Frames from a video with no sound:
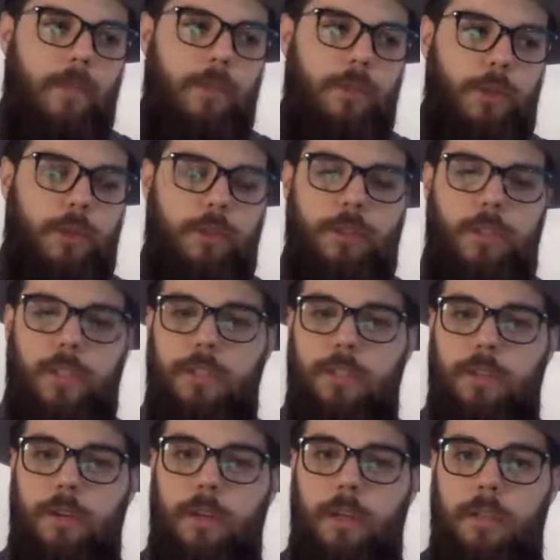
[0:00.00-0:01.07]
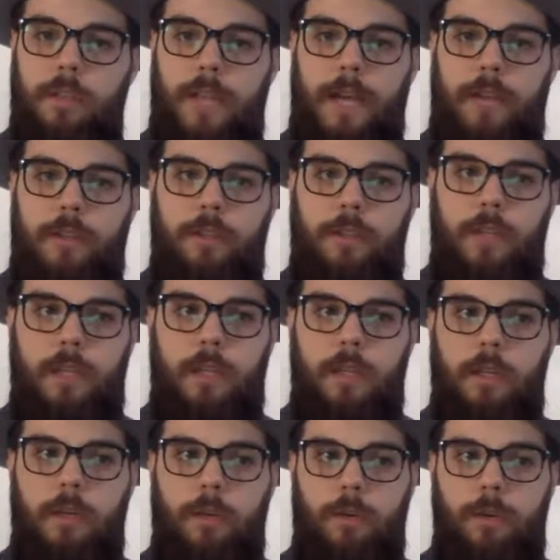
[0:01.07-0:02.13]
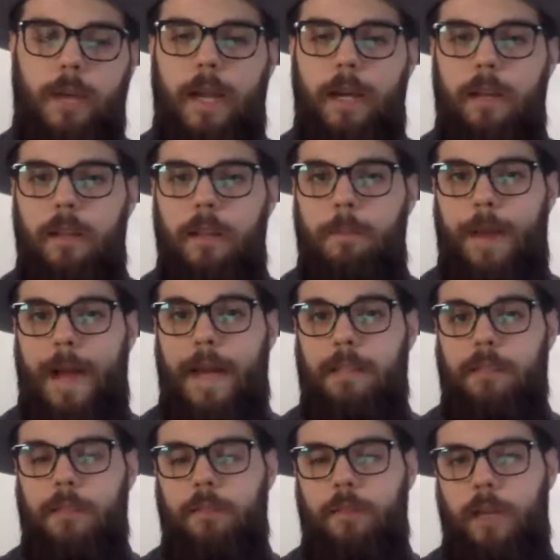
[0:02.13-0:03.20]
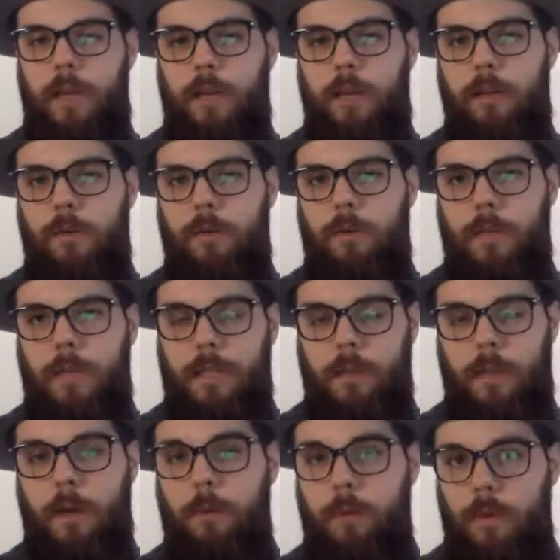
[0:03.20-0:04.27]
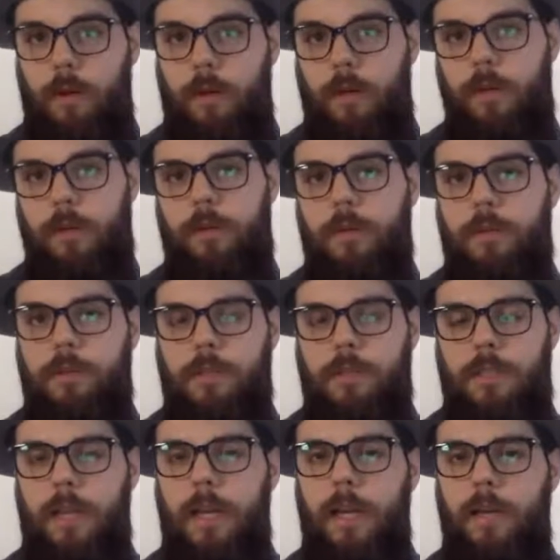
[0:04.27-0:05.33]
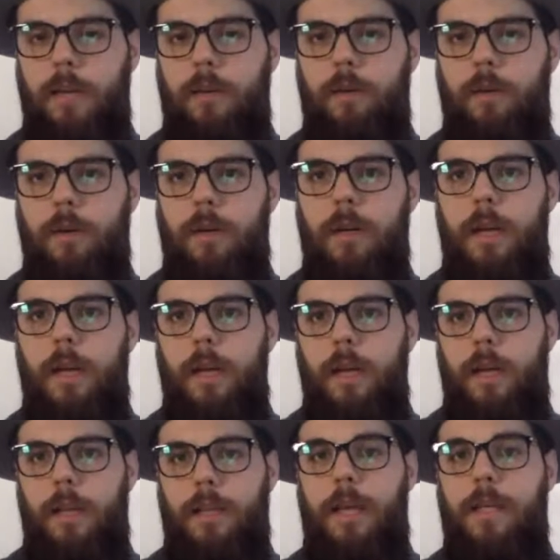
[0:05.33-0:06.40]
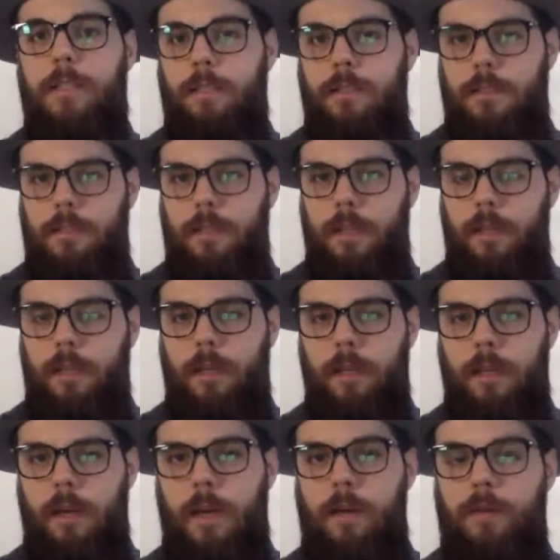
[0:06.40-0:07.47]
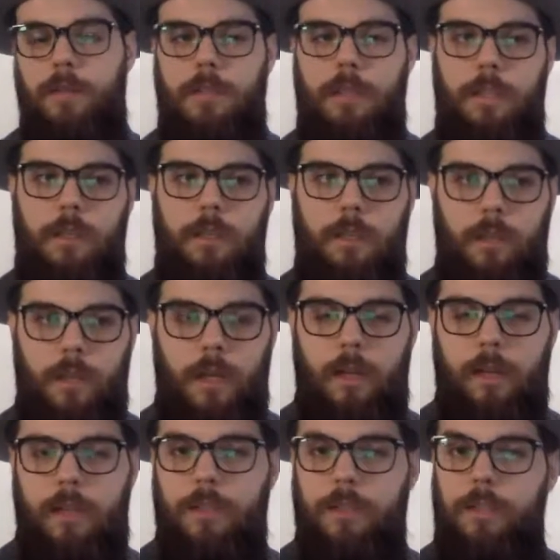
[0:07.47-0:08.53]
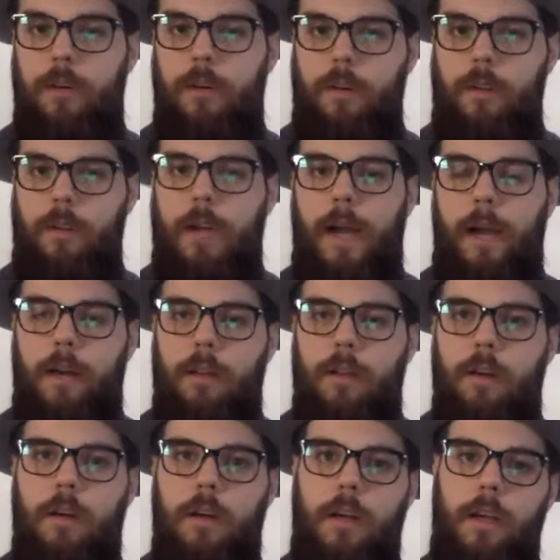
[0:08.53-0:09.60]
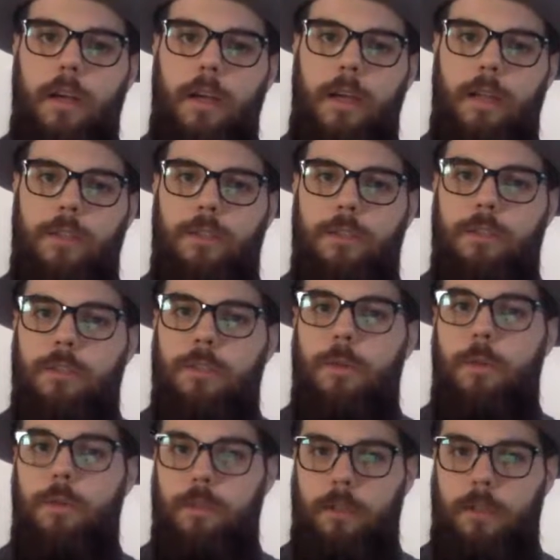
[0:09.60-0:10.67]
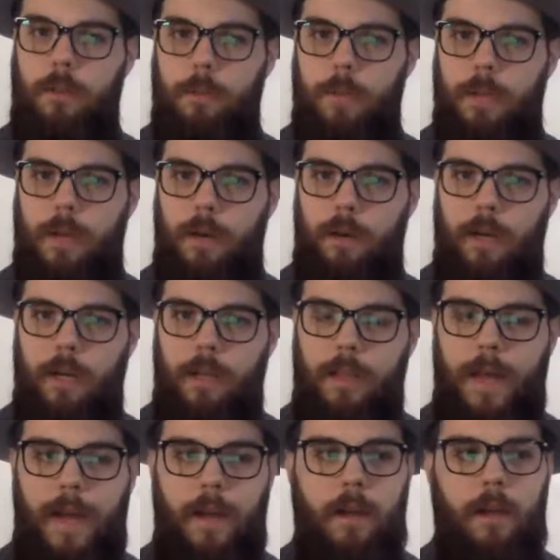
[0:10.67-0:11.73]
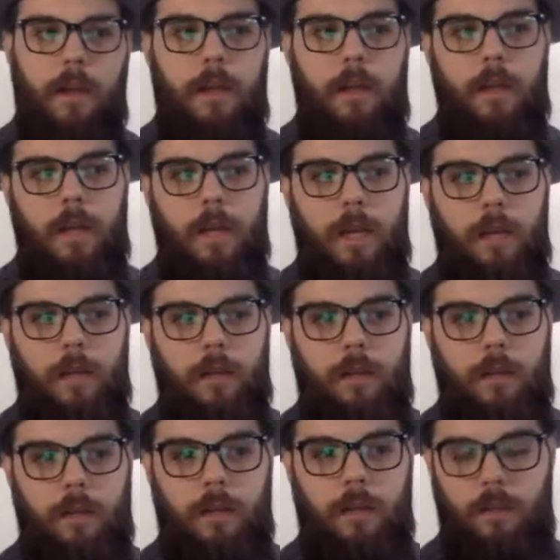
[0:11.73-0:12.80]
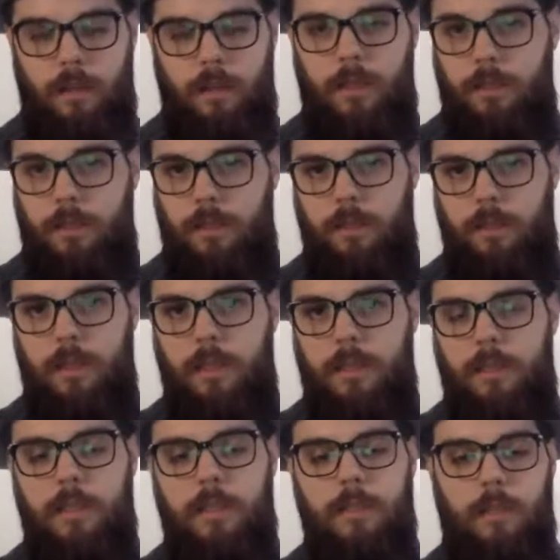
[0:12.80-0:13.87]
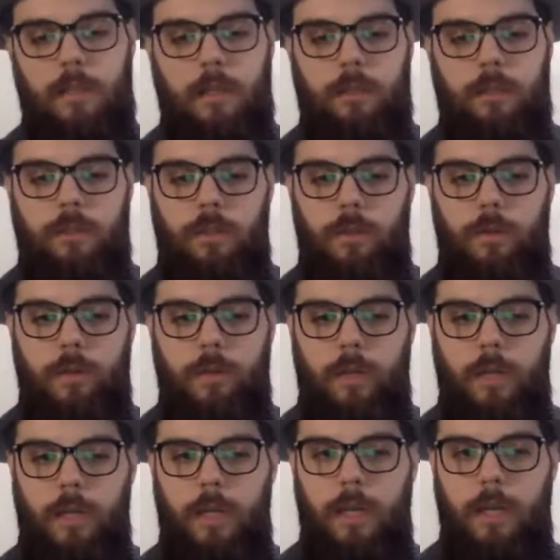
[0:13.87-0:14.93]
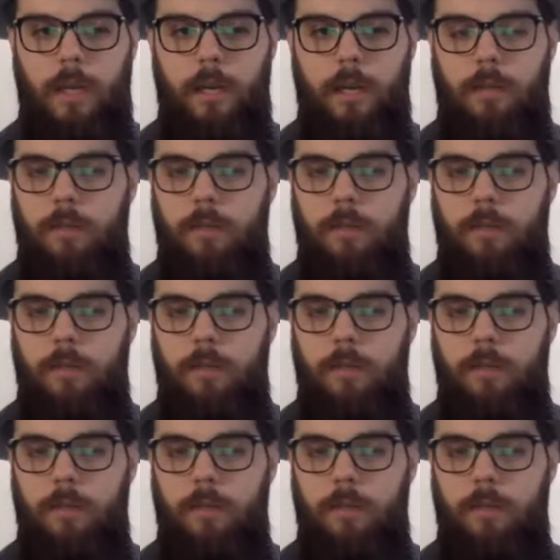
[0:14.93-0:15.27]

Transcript: Trick or Treat Studios actually created the mask of candy corn that our killer uses in candy corn, and licensed it and announced it this year in their catalog. And so stores are going to be carrying that and this season. And so you can get it